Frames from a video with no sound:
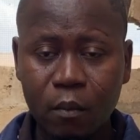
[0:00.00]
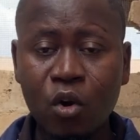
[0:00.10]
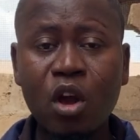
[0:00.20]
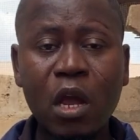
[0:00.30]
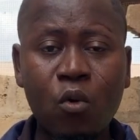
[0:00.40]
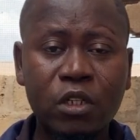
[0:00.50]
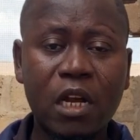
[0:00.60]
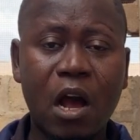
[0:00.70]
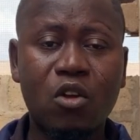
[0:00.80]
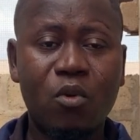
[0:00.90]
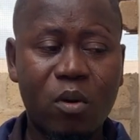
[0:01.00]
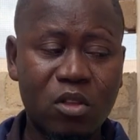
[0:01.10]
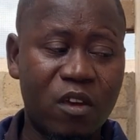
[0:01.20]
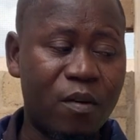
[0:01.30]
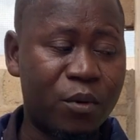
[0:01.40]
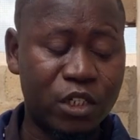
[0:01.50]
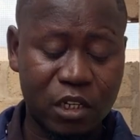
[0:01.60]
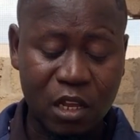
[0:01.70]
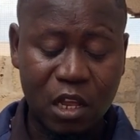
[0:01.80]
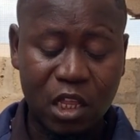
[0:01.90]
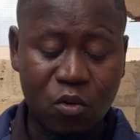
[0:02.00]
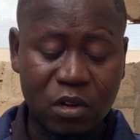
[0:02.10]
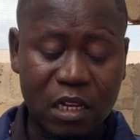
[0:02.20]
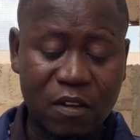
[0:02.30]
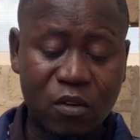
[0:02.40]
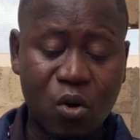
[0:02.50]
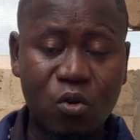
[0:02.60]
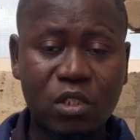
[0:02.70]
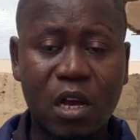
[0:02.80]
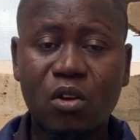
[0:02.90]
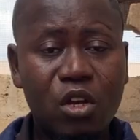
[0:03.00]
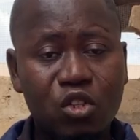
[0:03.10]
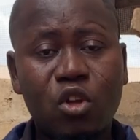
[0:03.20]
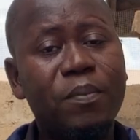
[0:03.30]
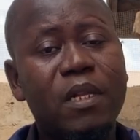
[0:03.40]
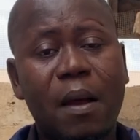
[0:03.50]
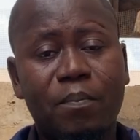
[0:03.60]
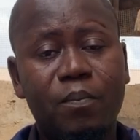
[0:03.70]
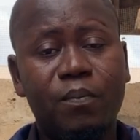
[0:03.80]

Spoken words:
because you're washing out because for evaporation, the water level goes down, top it up.